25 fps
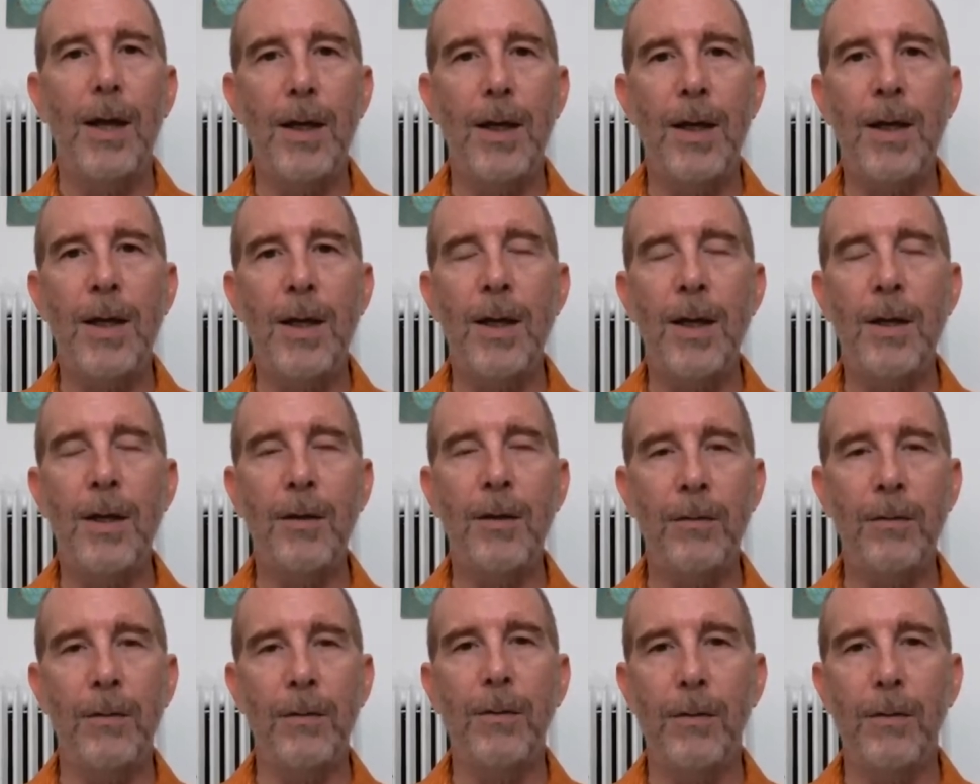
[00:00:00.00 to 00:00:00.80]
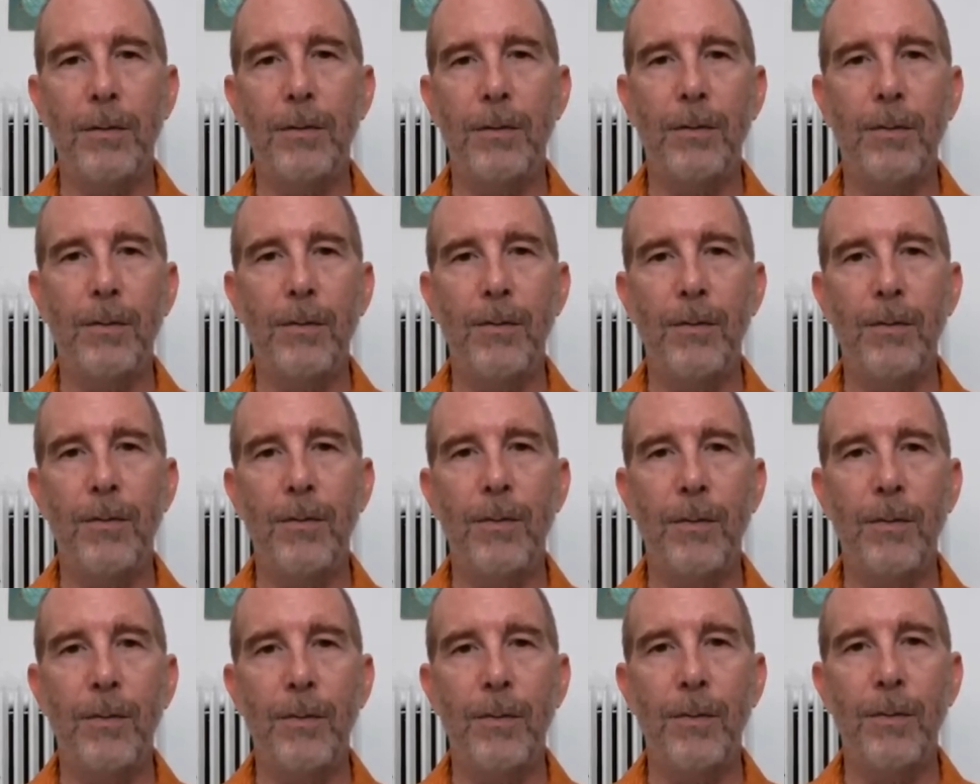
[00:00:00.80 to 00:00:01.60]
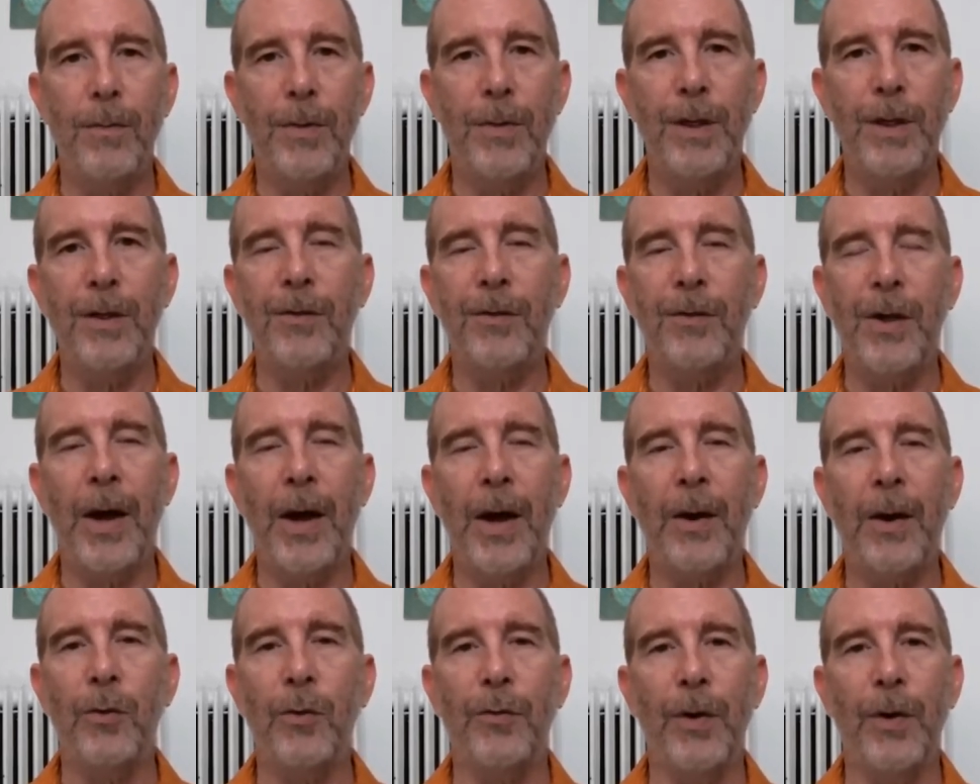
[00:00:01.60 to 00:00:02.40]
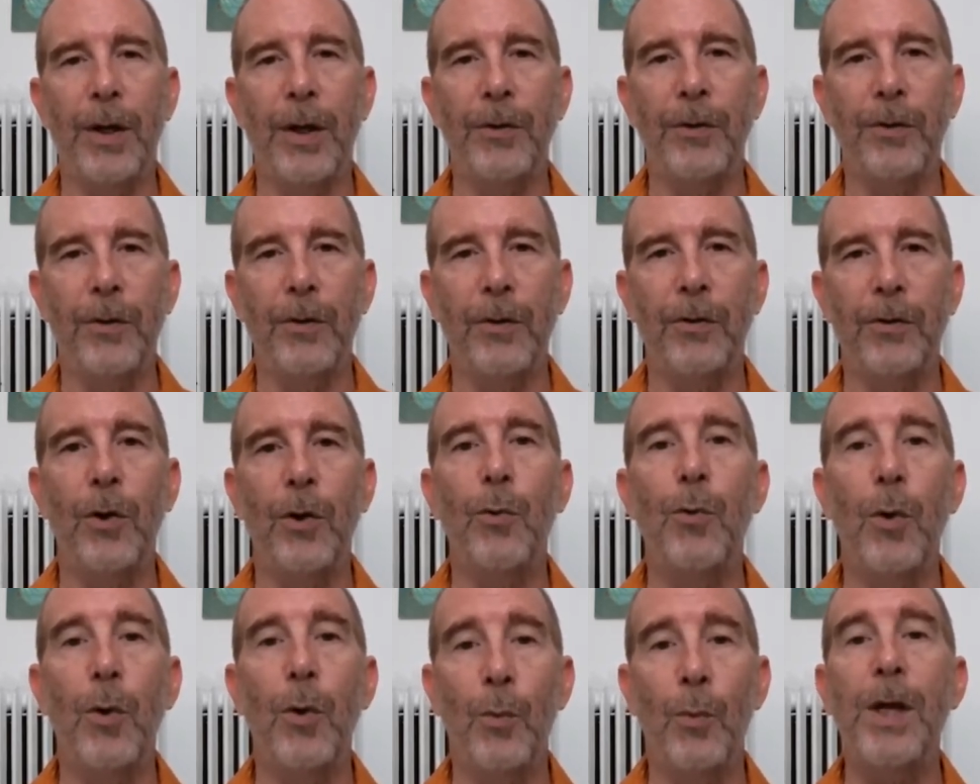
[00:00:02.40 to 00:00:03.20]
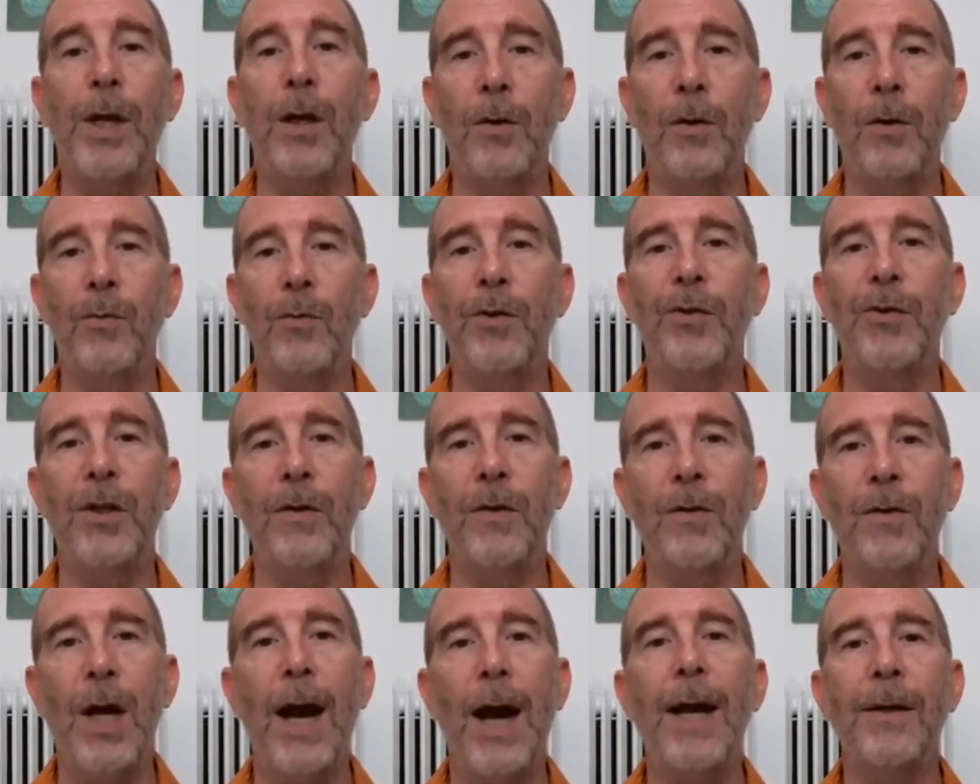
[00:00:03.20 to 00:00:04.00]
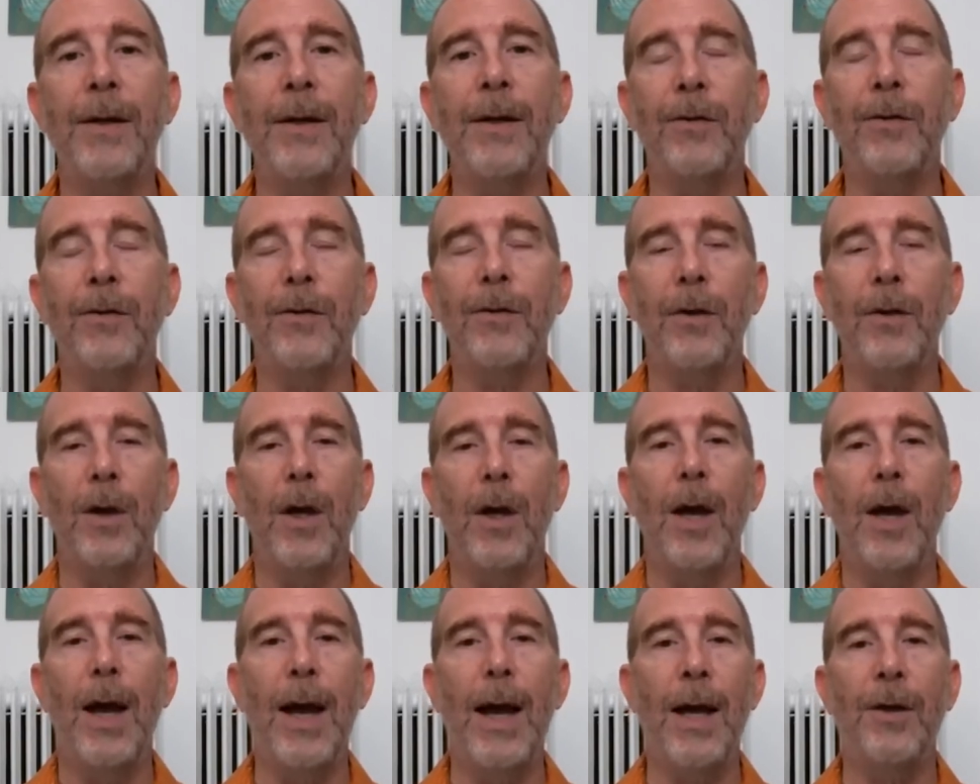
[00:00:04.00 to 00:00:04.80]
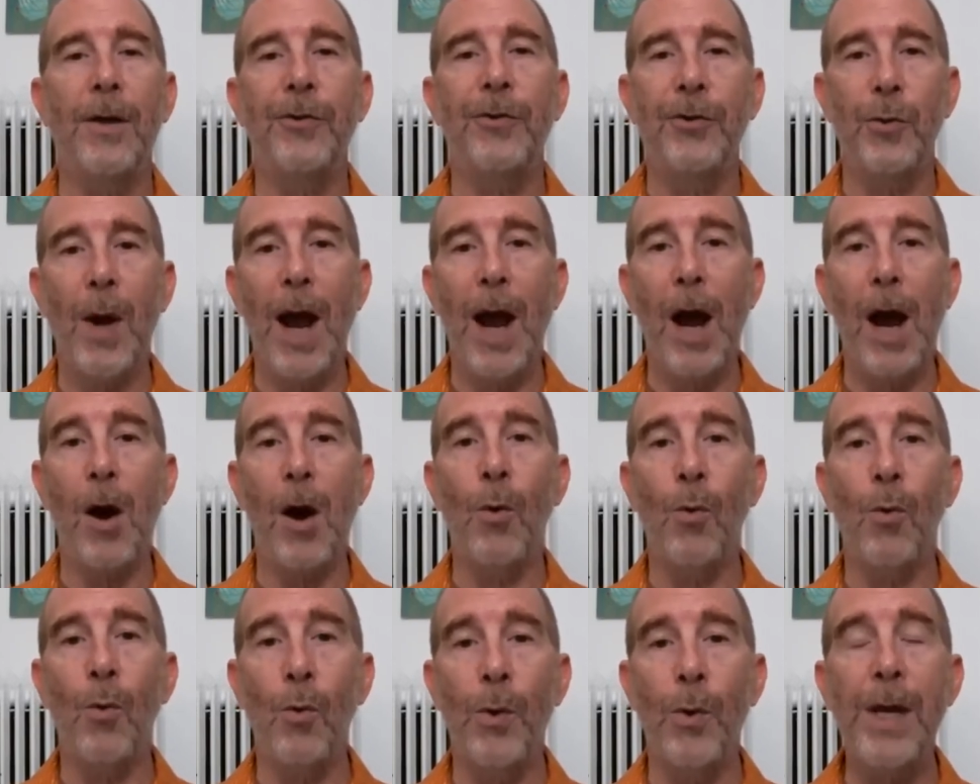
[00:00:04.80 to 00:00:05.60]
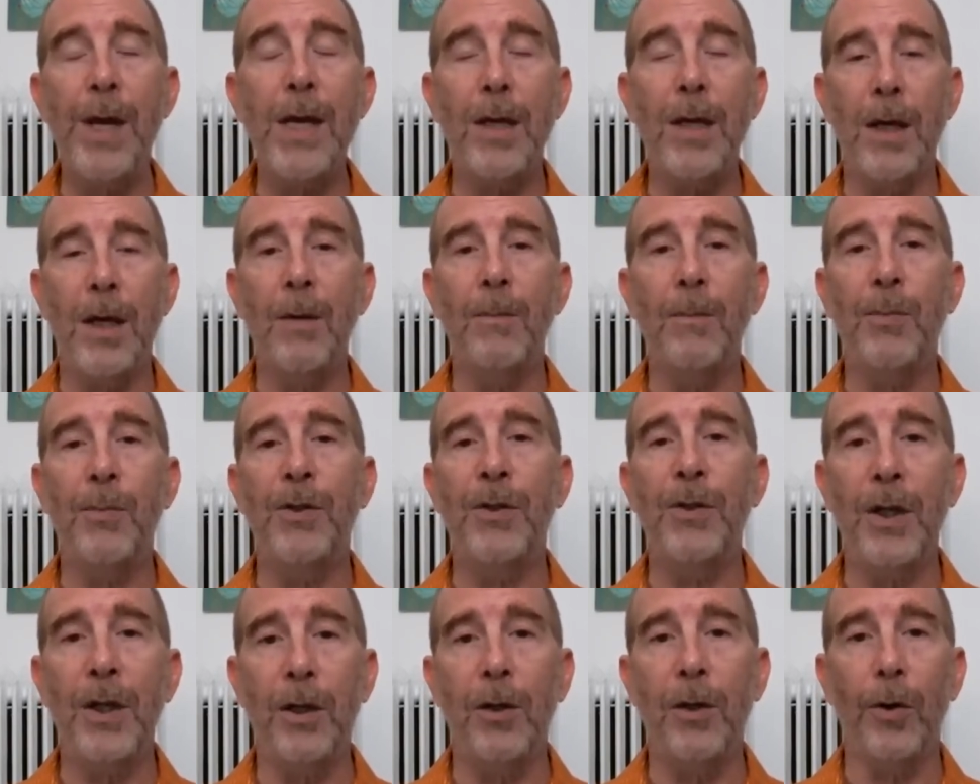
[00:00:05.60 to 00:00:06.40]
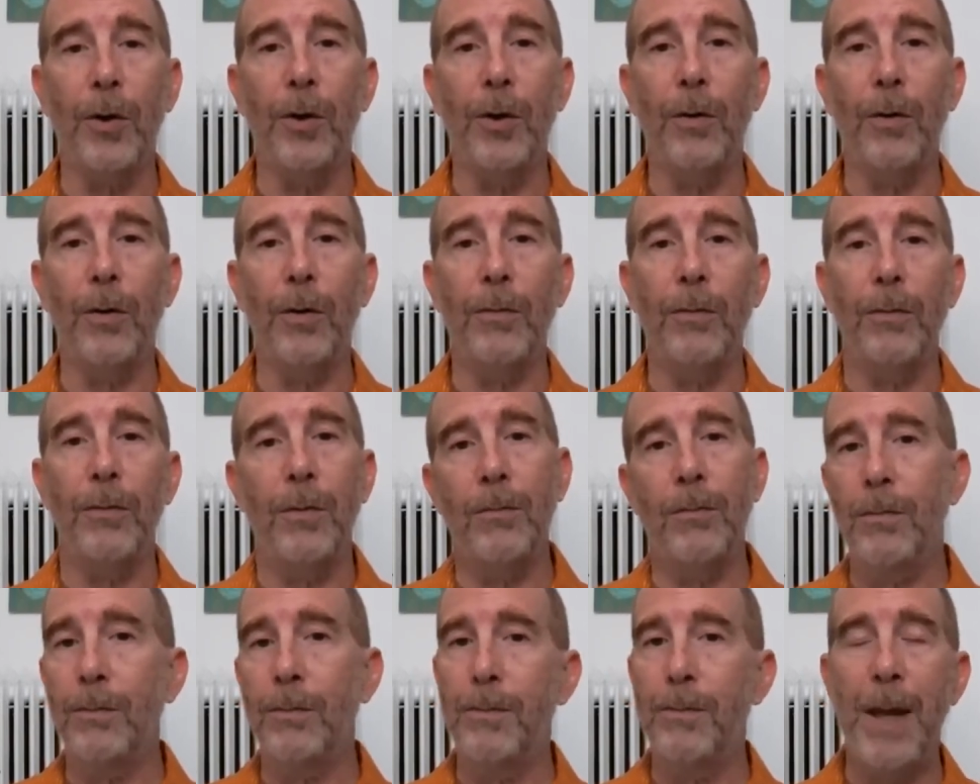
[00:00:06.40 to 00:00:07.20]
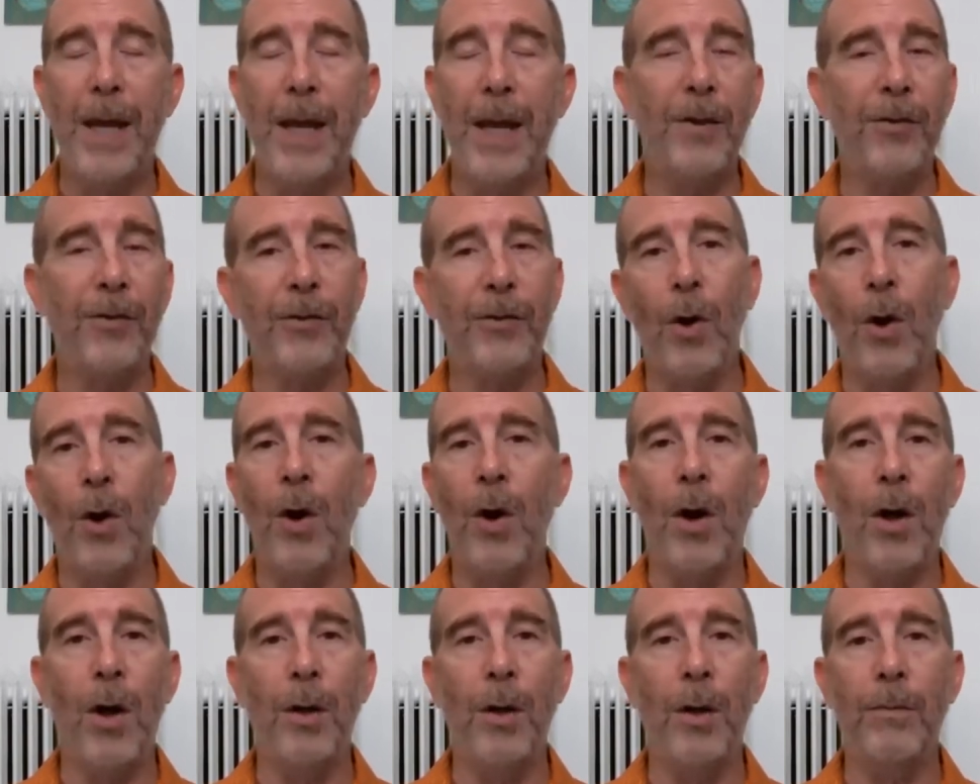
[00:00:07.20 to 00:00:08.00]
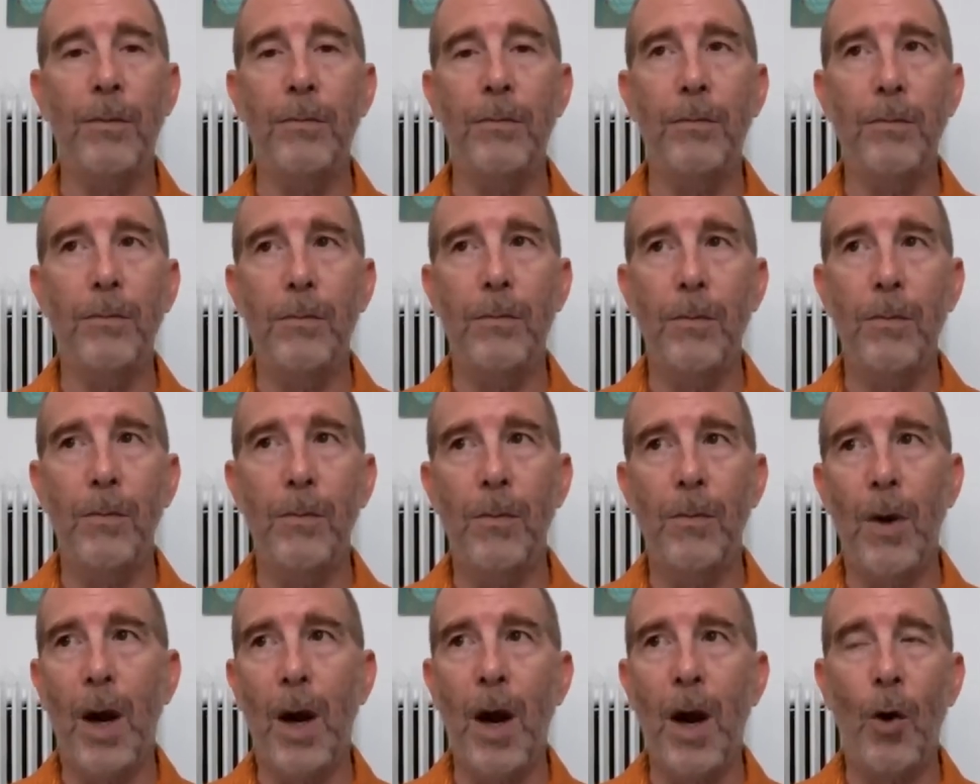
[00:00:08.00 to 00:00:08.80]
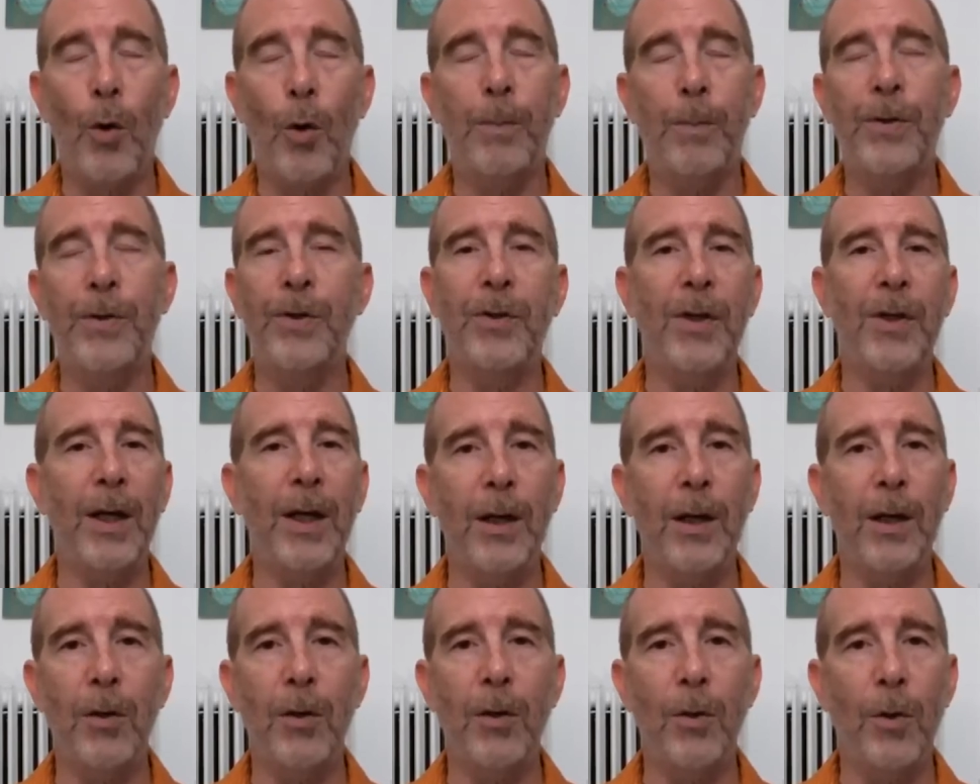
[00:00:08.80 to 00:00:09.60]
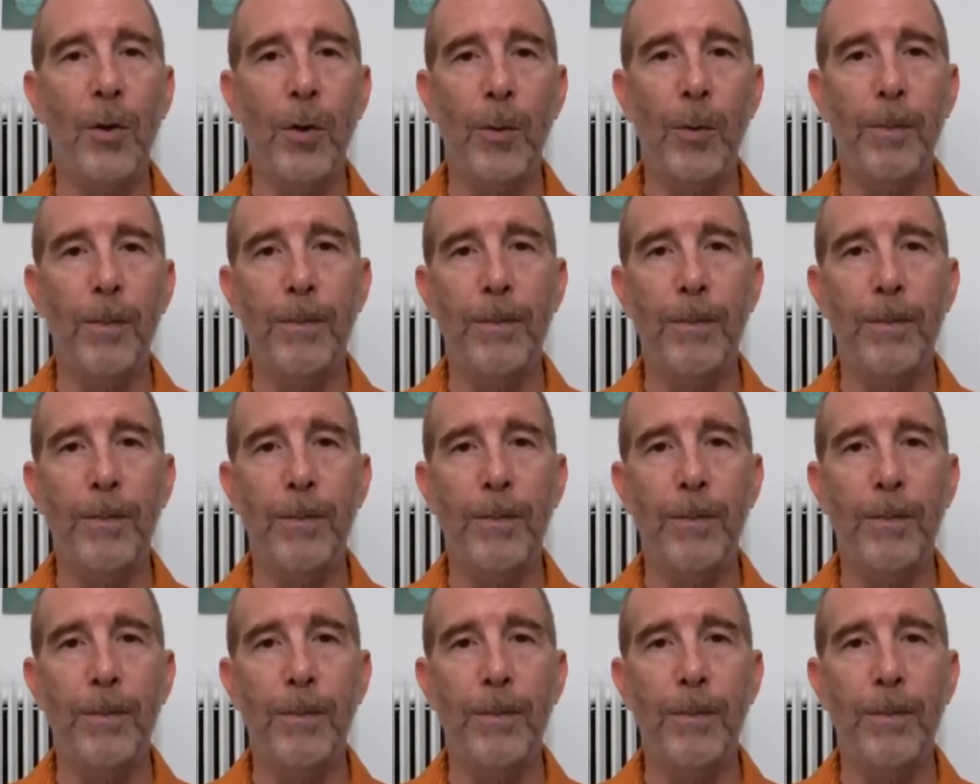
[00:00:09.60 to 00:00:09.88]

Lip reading: in these sacrifices so that we can receive guidance as to how we, in particular, based on our particular